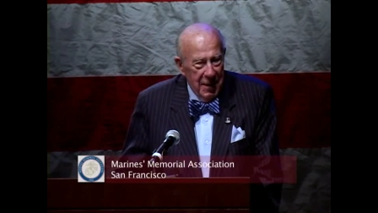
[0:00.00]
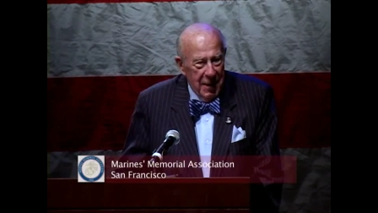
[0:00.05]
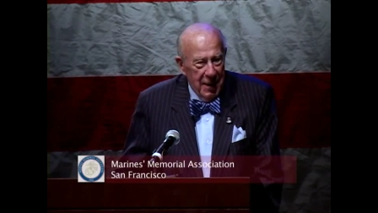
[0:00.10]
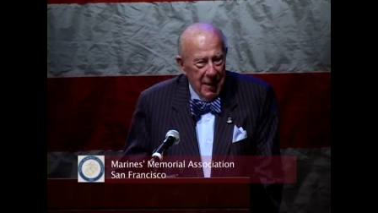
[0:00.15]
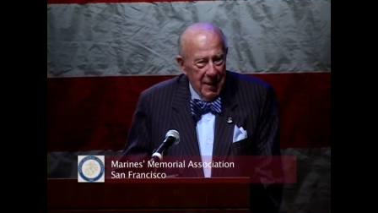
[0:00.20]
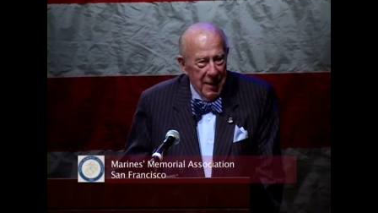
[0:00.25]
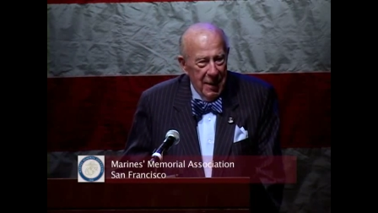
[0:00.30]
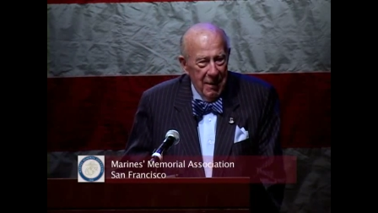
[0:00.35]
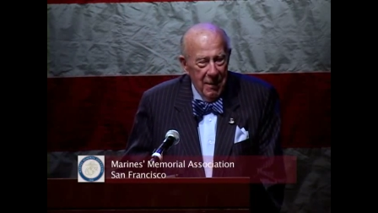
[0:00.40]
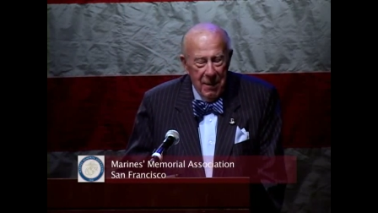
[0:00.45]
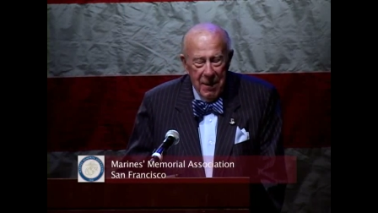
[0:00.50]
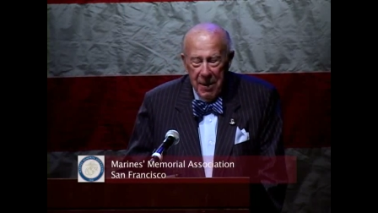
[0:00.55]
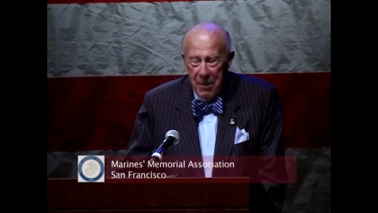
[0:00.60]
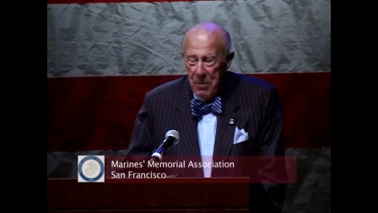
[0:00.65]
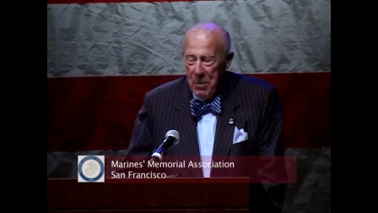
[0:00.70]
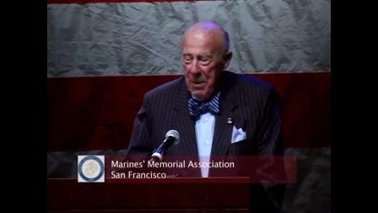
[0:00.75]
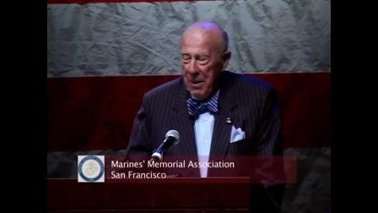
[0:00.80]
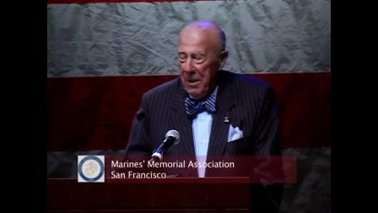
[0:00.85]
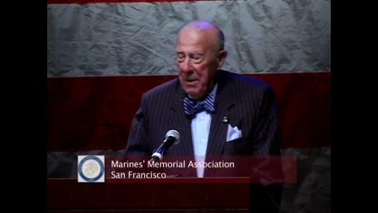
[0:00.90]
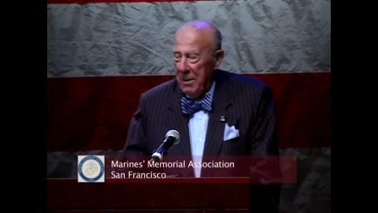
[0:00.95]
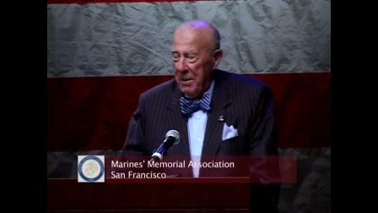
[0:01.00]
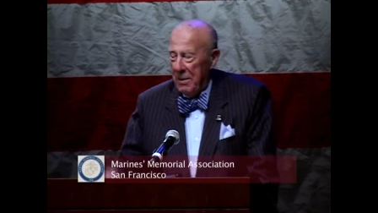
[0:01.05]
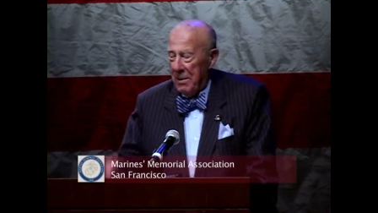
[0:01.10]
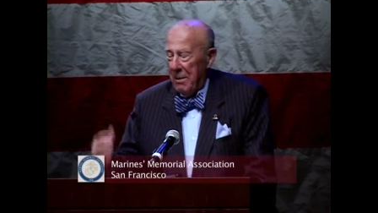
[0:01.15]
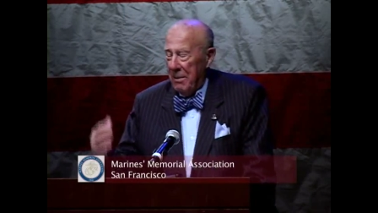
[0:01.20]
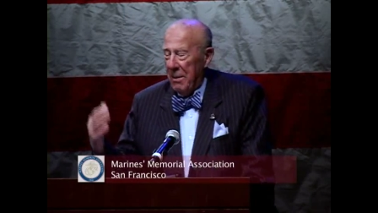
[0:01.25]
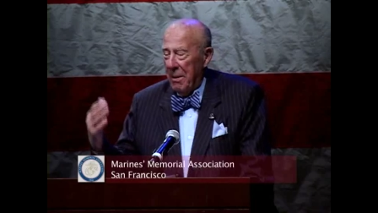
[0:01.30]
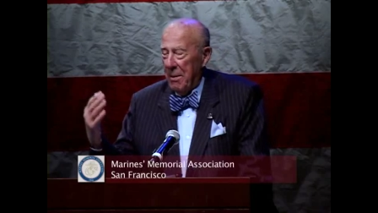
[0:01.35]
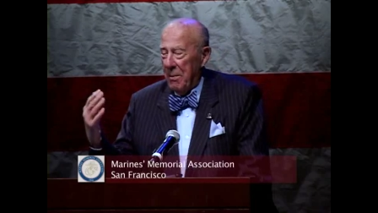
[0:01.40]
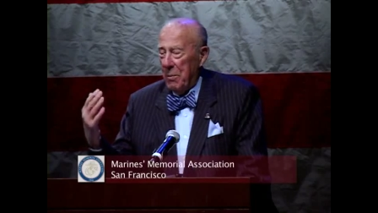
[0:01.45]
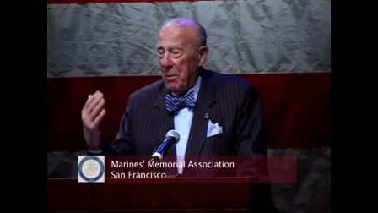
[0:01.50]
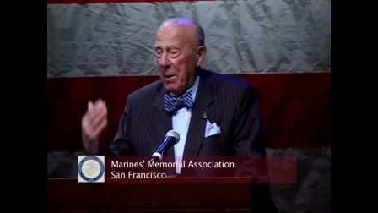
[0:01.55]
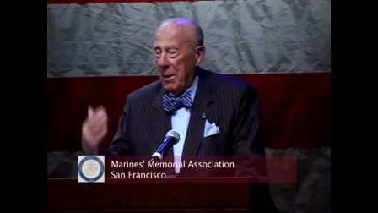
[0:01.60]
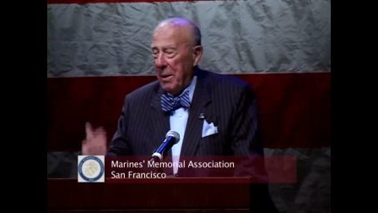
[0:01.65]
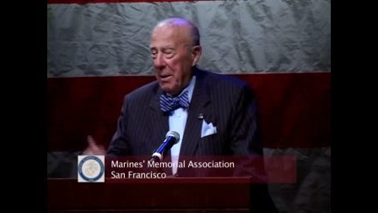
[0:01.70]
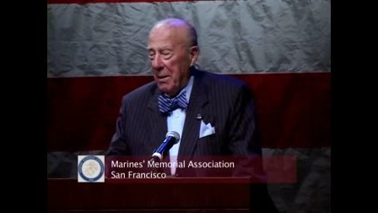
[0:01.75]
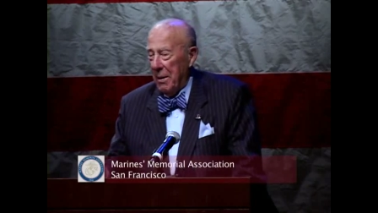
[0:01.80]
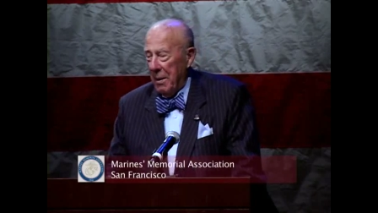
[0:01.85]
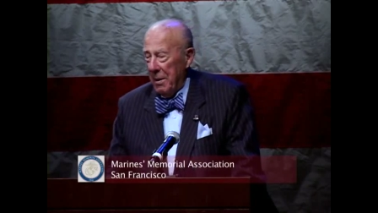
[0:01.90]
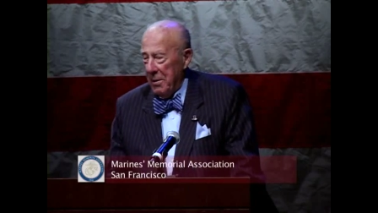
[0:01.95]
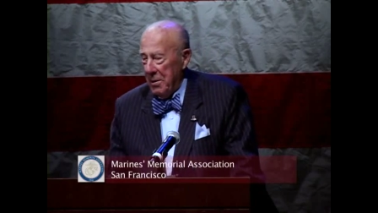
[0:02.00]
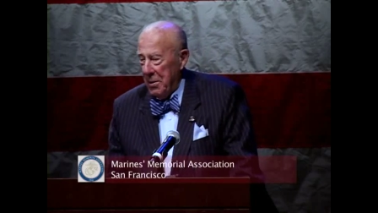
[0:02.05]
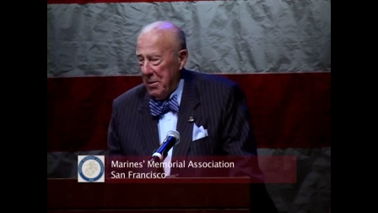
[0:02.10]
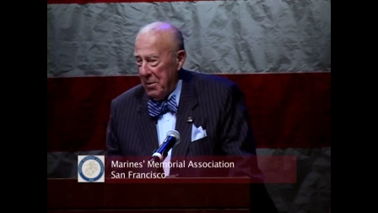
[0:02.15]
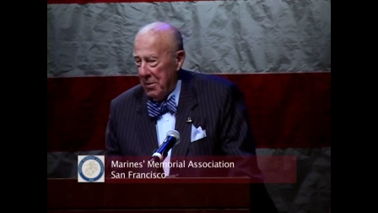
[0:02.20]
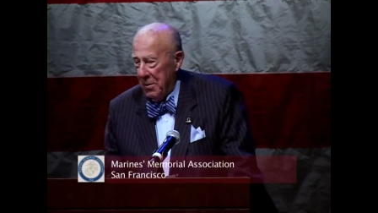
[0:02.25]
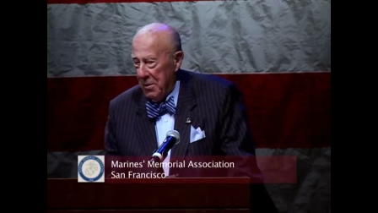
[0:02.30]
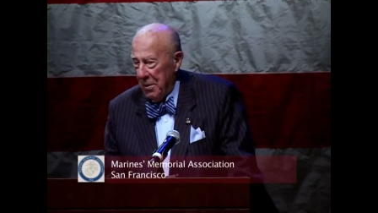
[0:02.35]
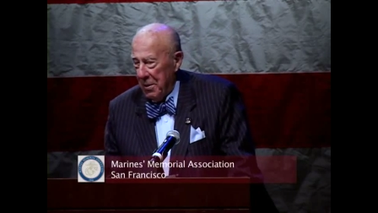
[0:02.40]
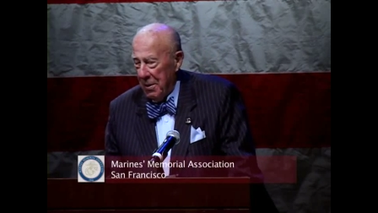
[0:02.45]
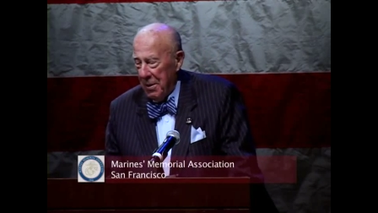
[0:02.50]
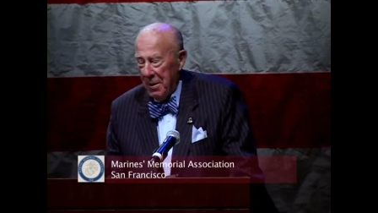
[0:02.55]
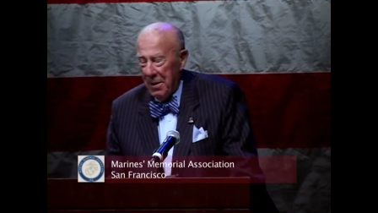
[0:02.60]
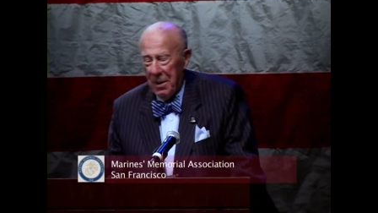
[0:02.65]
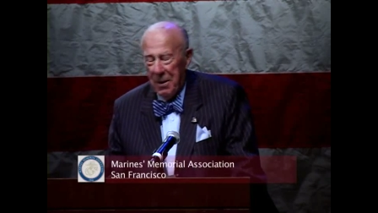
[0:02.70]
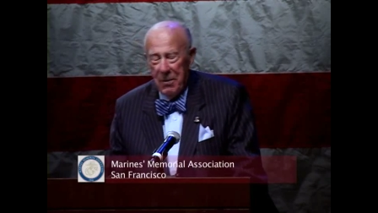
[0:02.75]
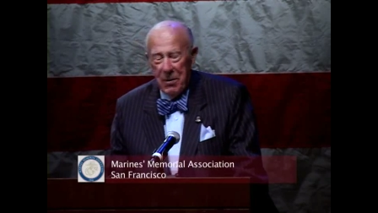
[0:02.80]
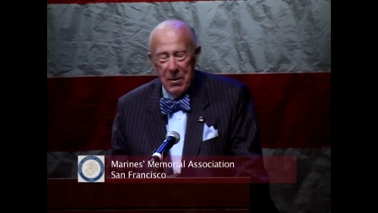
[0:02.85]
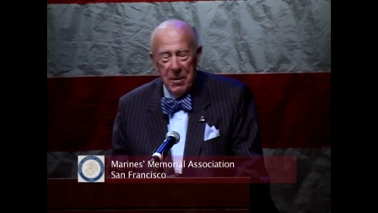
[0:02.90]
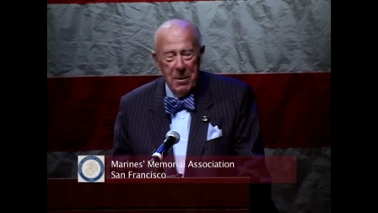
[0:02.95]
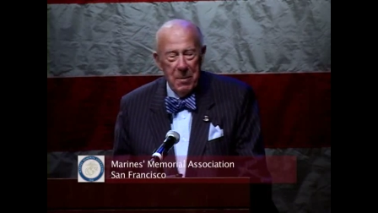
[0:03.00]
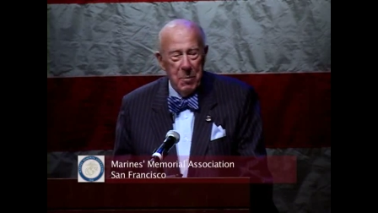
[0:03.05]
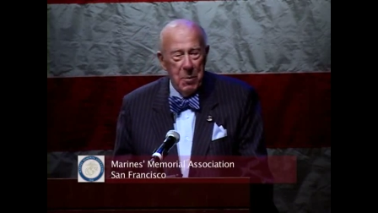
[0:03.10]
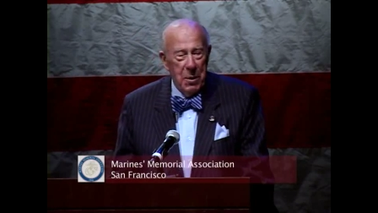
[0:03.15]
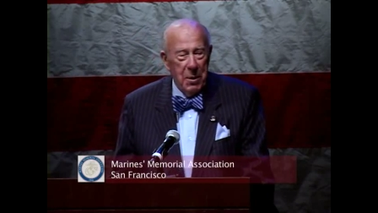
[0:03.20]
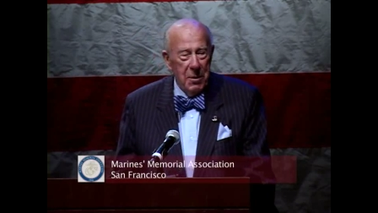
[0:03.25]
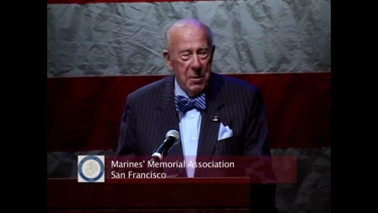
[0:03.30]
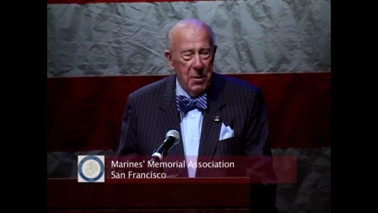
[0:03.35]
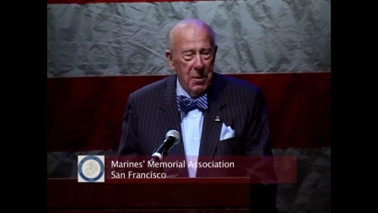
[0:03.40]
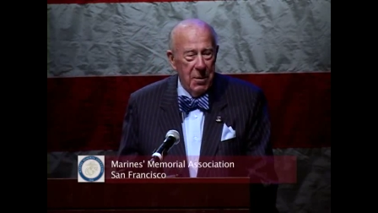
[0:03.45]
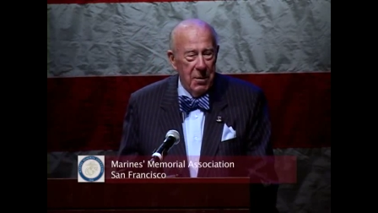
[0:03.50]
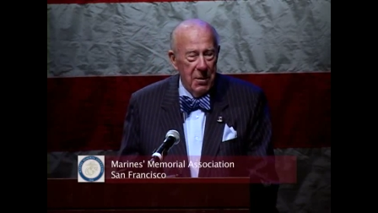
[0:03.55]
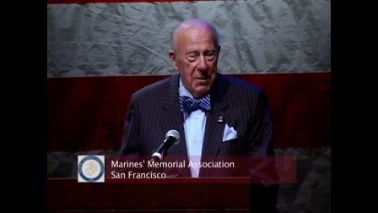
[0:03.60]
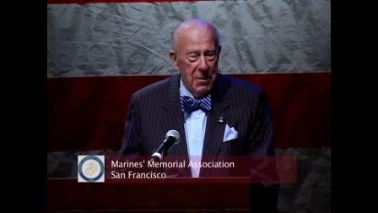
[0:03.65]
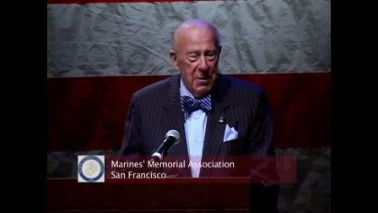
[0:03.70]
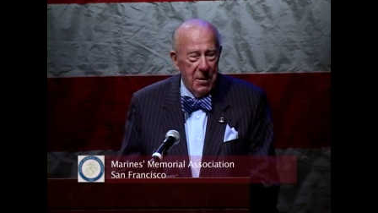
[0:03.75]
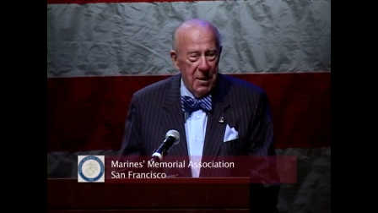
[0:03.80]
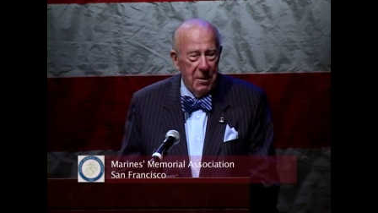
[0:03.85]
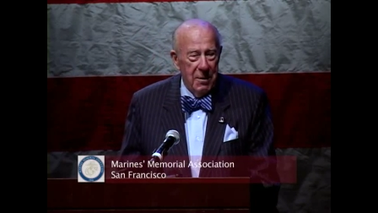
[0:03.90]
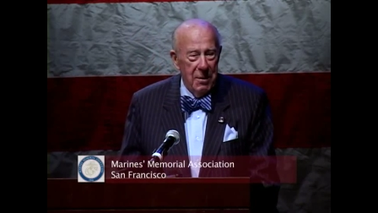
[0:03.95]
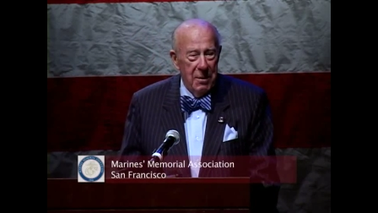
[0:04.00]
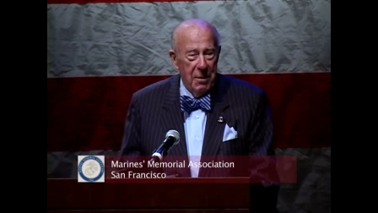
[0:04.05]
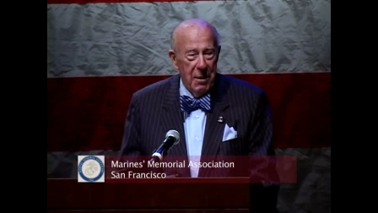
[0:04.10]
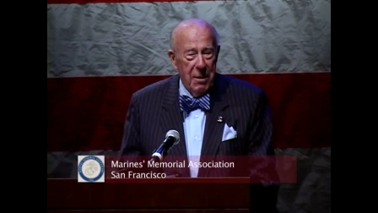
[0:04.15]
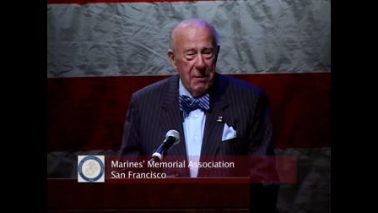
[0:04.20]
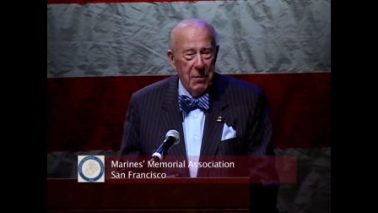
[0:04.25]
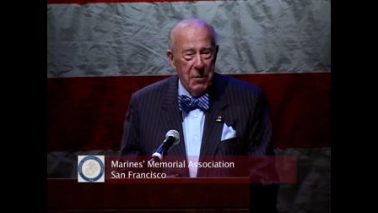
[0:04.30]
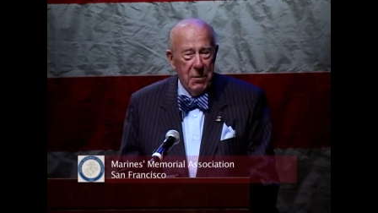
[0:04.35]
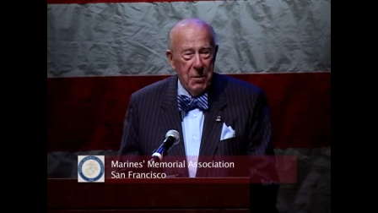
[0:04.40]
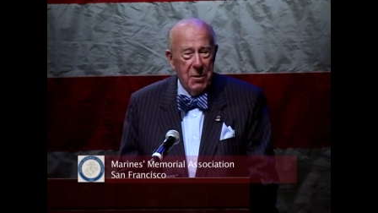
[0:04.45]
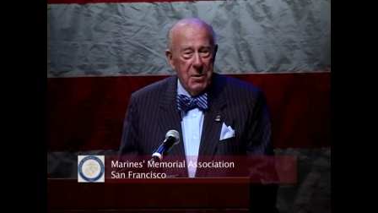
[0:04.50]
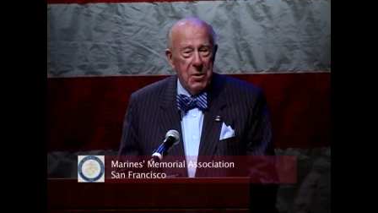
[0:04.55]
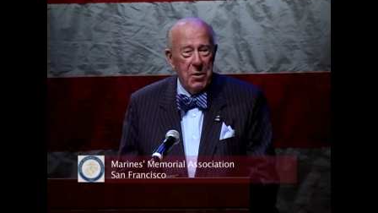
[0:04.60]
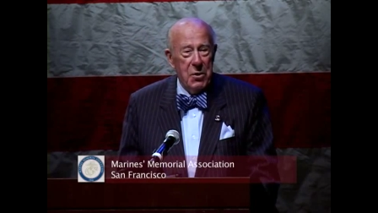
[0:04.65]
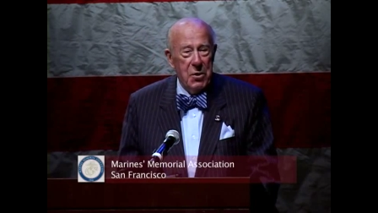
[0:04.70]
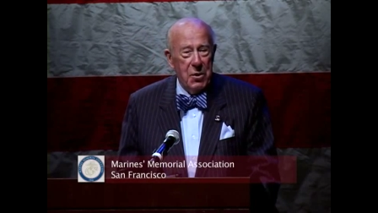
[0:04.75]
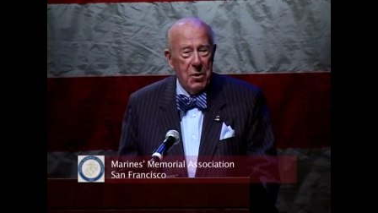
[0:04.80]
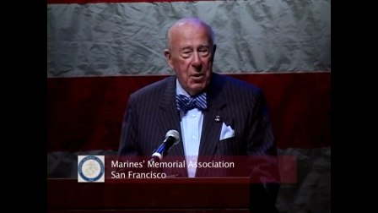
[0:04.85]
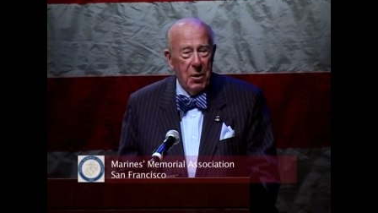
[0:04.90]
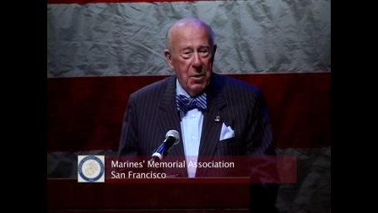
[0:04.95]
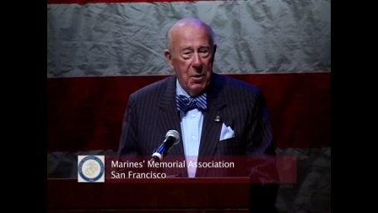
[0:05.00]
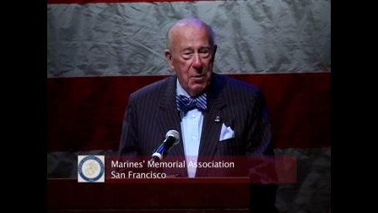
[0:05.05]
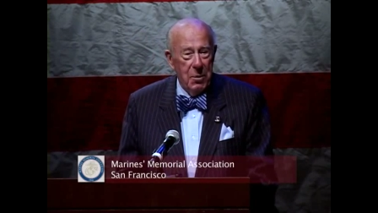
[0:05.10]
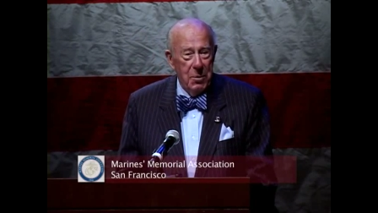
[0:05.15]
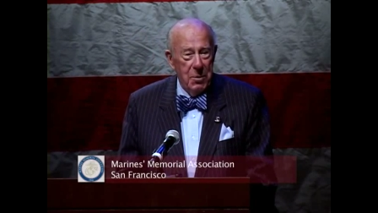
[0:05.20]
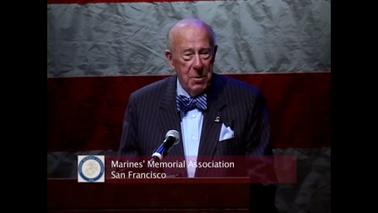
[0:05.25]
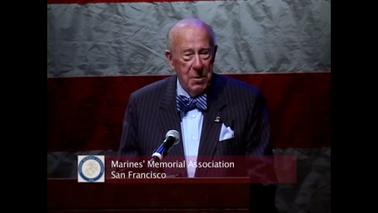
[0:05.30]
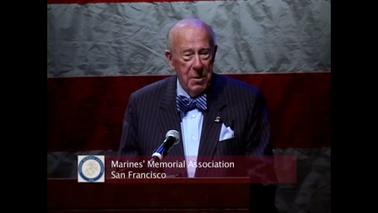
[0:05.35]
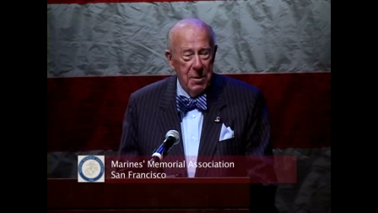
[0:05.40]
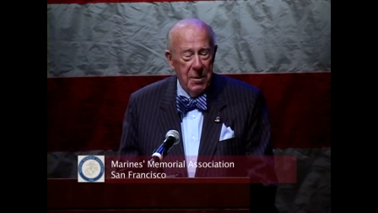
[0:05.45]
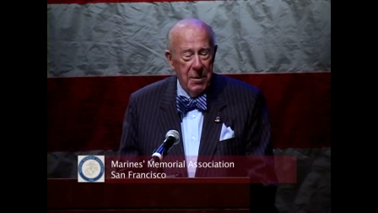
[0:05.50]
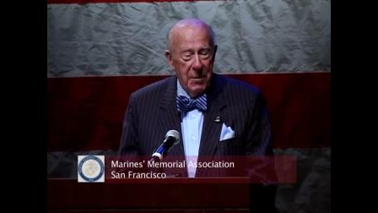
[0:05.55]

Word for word: And now I read that there are regulations in the Navy and the Marine Corps that said you have to disclose